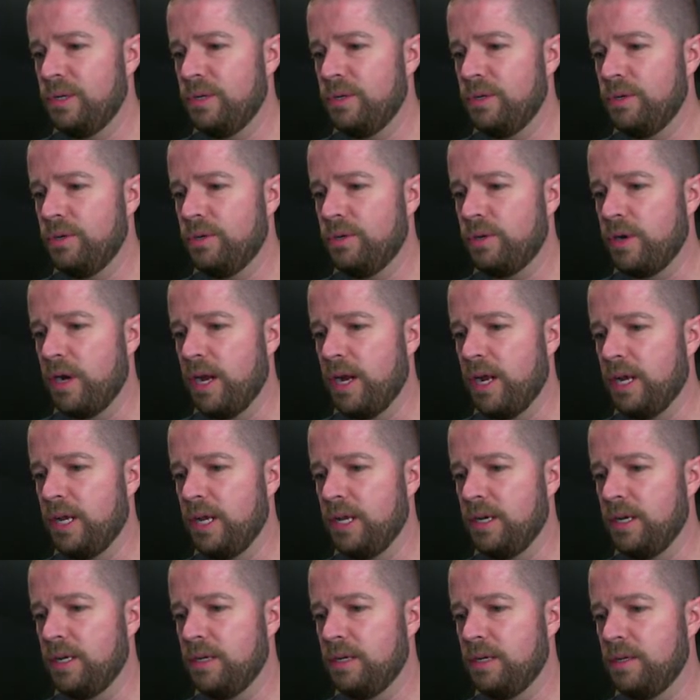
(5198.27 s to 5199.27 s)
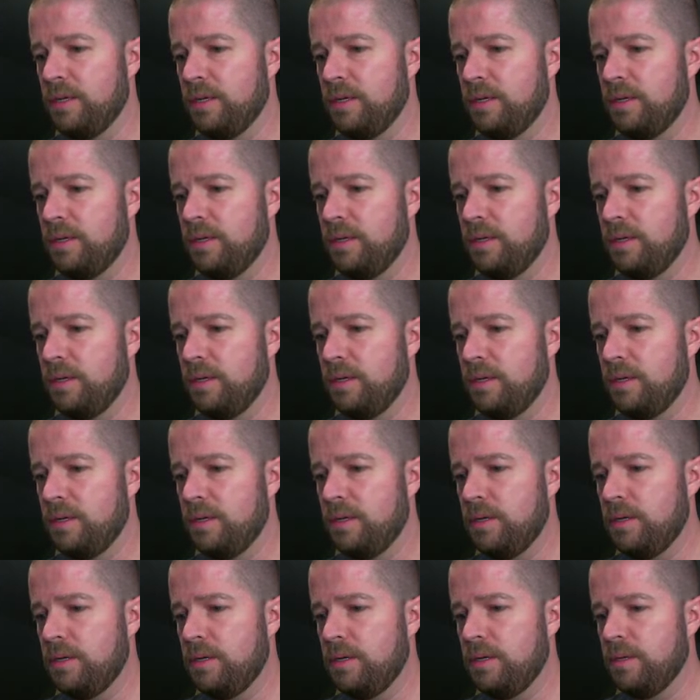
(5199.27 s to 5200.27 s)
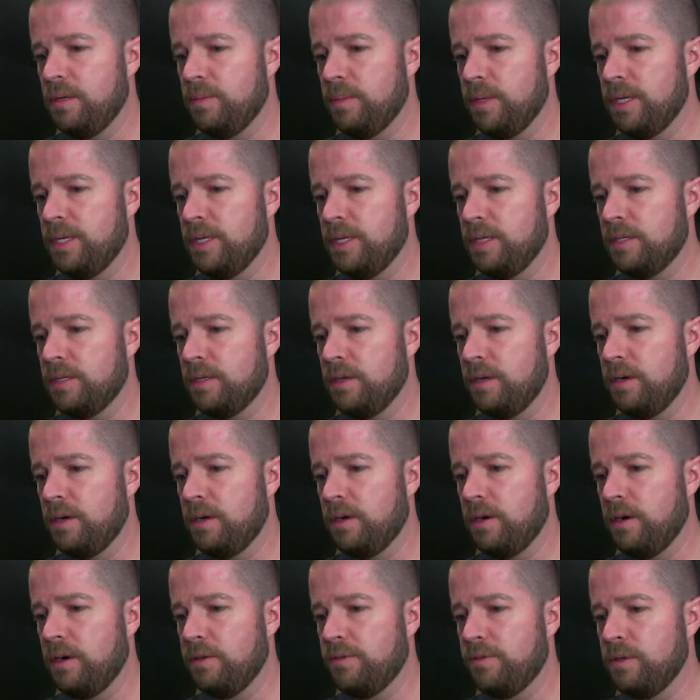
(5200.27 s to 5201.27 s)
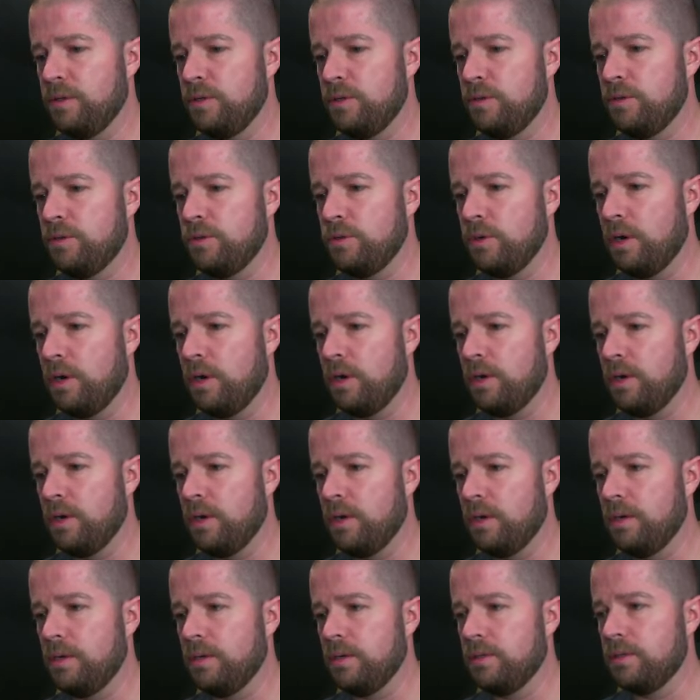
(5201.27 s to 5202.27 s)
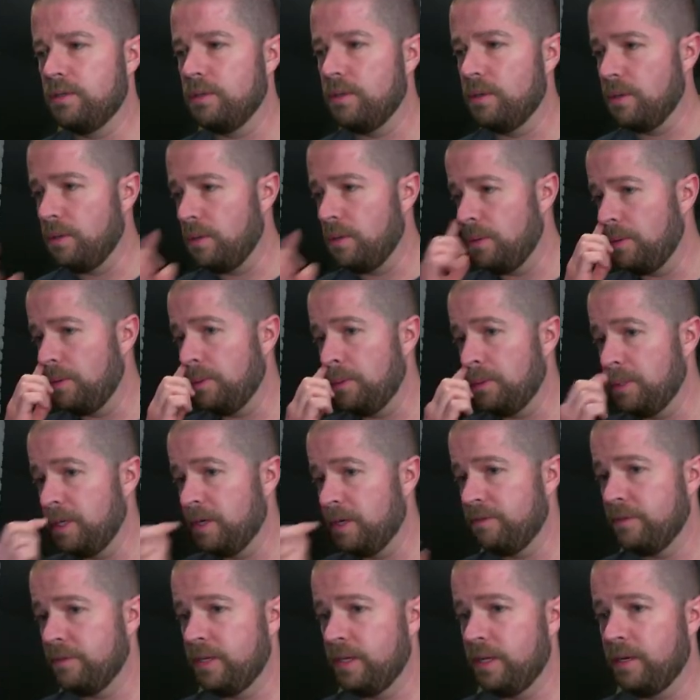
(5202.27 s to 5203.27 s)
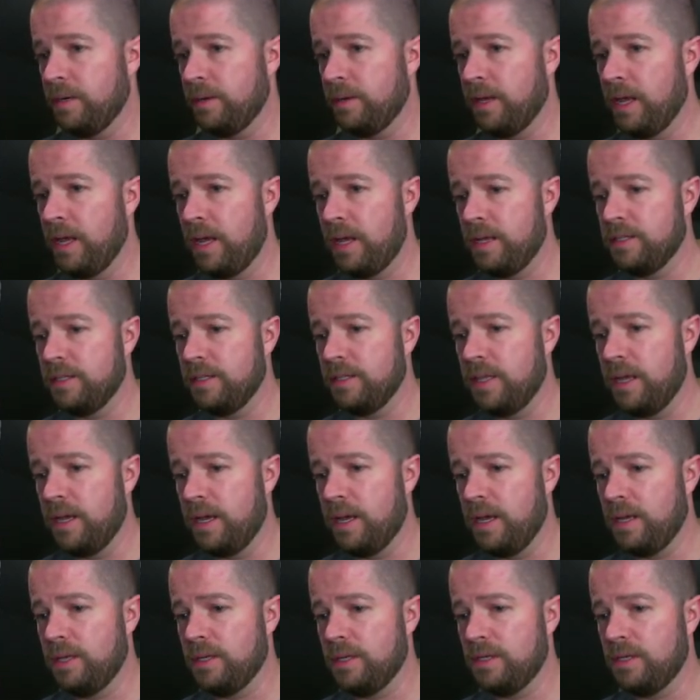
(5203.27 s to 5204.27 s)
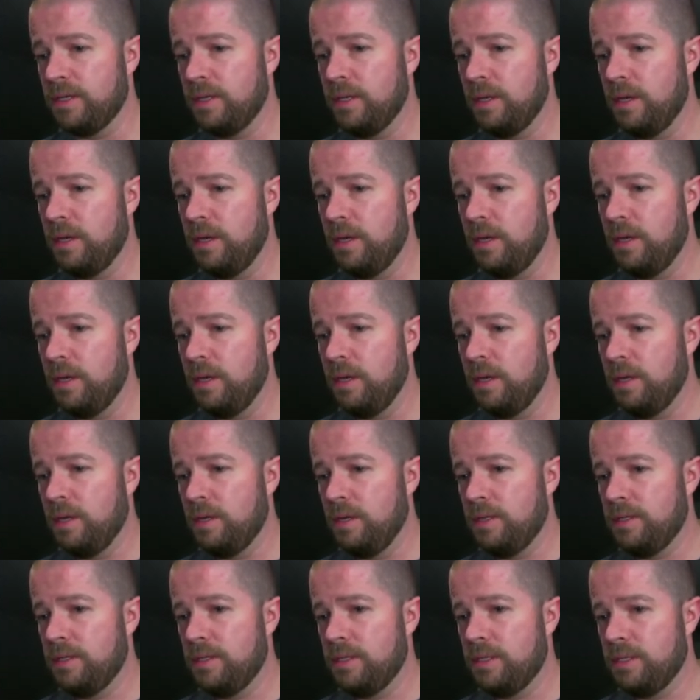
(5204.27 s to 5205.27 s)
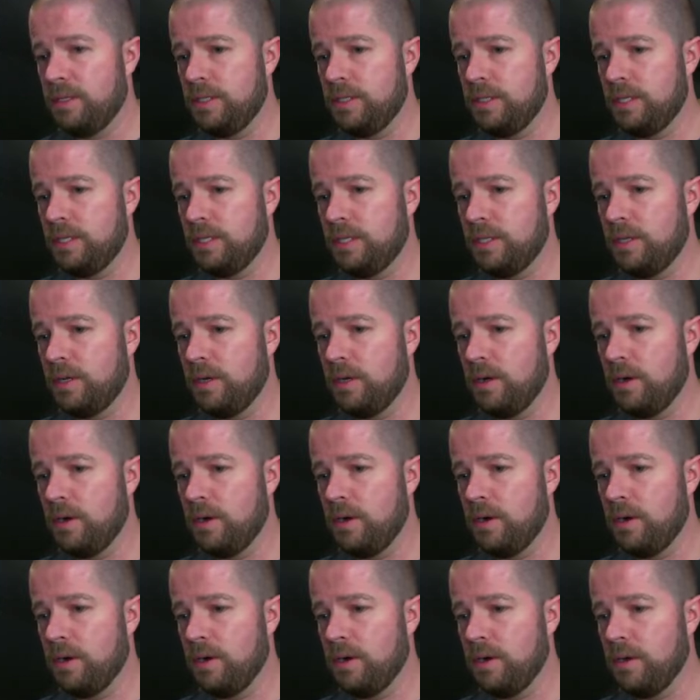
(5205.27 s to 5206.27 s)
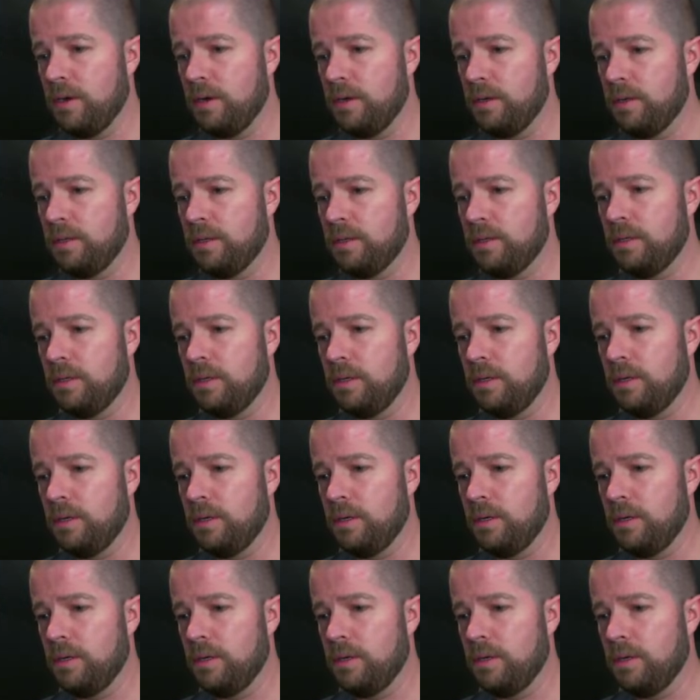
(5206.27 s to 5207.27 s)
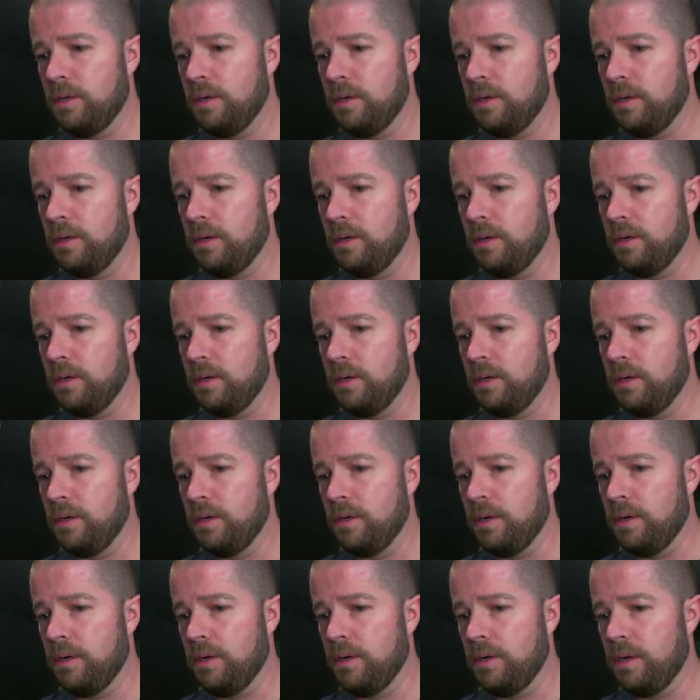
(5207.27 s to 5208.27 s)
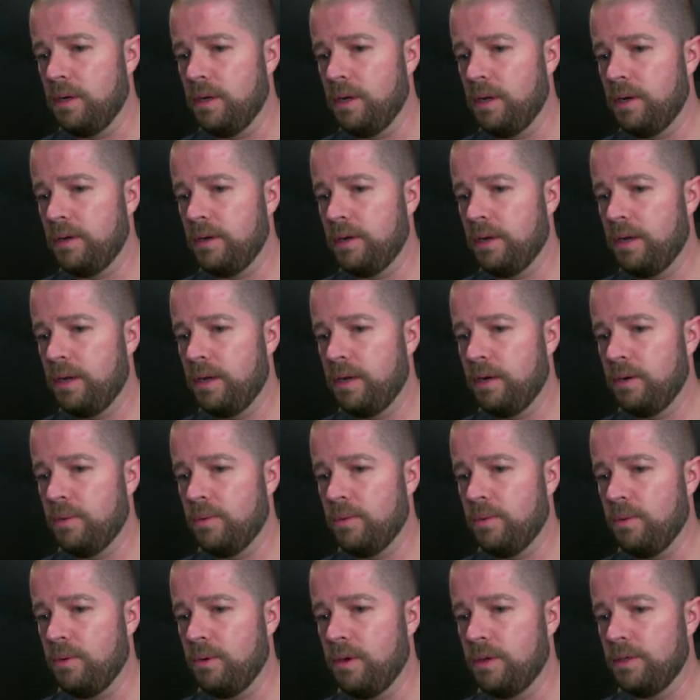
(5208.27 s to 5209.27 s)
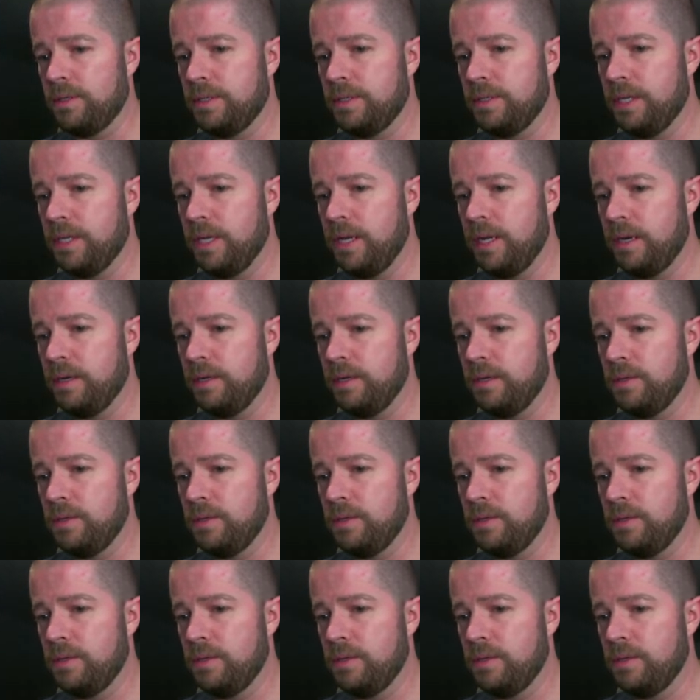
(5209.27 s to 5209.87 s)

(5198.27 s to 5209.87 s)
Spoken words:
Dragon. You may discard a card if you do draw a card. So definitely gonna cast that. Discard. I kind of want to get the